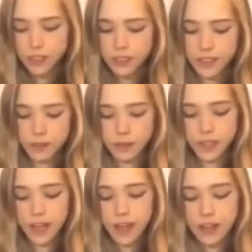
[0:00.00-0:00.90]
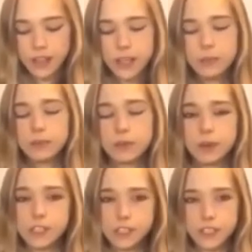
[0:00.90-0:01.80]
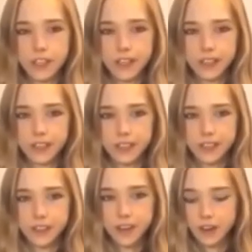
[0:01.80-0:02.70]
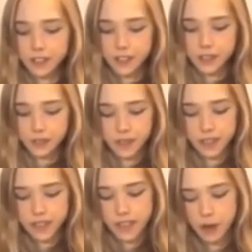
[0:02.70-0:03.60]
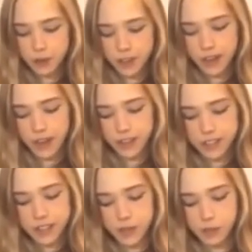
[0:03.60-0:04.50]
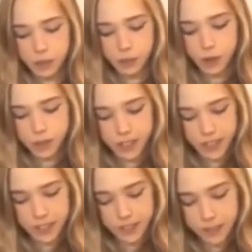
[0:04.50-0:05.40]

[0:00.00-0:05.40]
that we keep questioning the narrative that is out there instead of promoting it.